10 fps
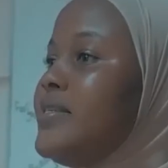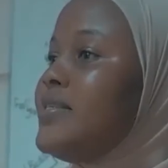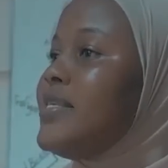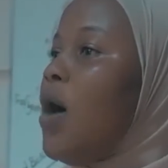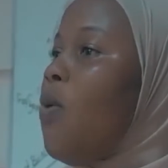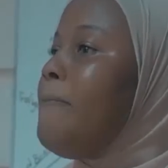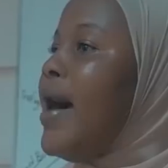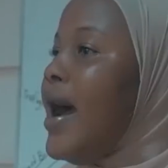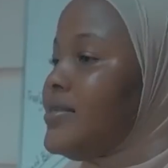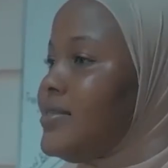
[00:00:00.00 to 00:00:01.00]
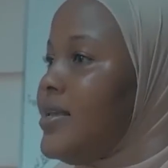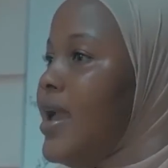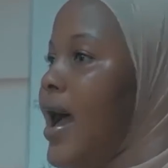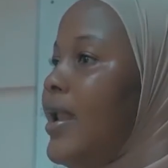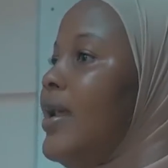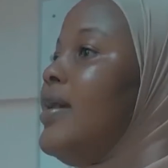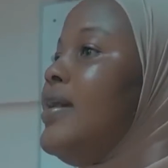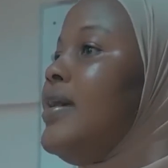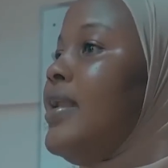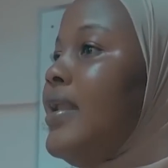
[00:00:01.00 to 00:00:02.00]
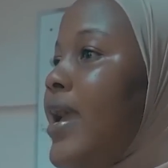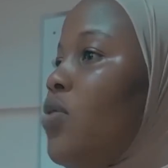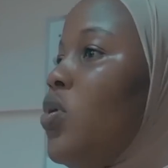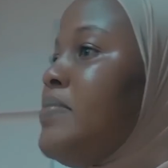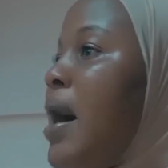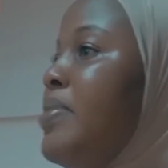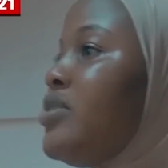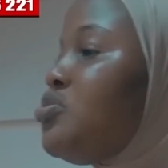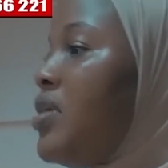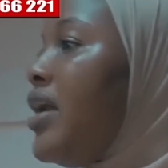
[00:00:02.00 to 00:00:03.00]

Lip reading: in see our Bahase ya. Like or the baby swing